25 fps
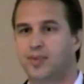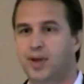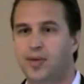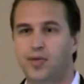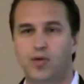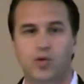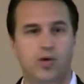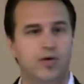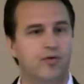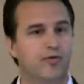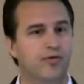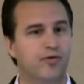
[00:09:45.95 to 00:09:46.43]
Maybe
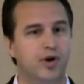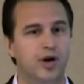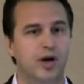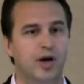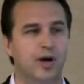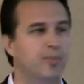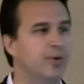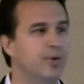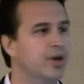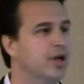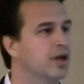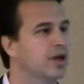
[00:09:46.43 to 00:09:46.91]
you work for a
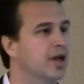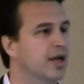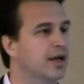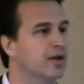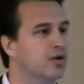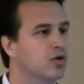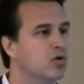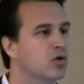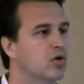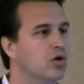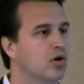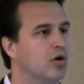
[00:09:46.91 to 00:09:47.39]
company
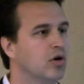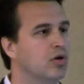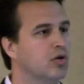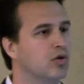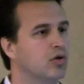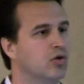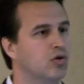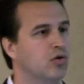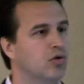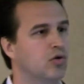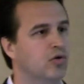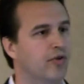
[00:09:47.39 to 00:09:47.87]
like Google
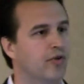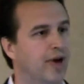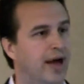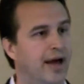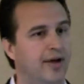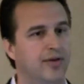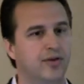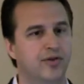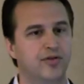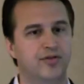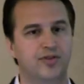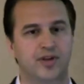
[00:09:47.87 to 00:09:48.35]
who
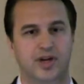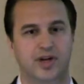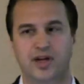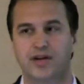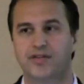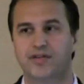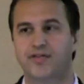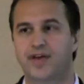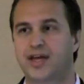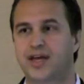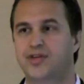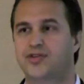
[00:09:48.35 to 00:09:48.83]
values an
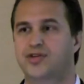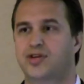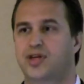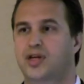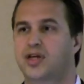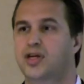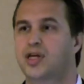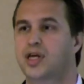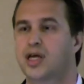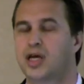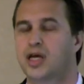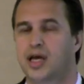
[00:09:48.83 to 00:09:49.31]

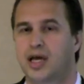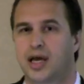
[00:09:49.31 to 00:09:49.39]
innovation